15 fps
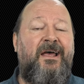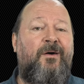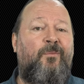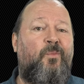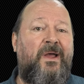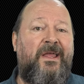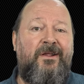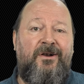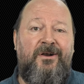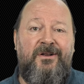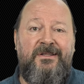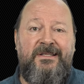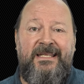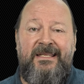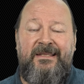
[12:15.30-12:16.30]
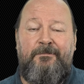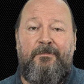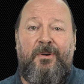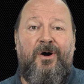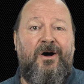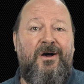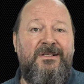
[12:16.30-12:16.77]
where the
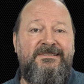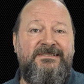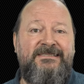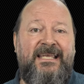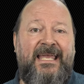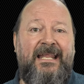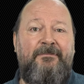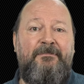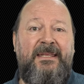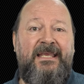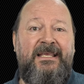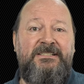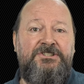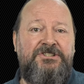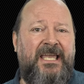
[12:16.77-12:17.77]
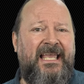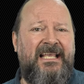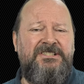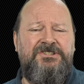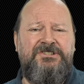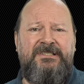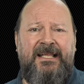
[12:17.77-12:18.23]
parts can be
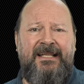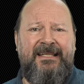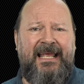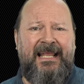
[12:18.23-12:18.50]
changed and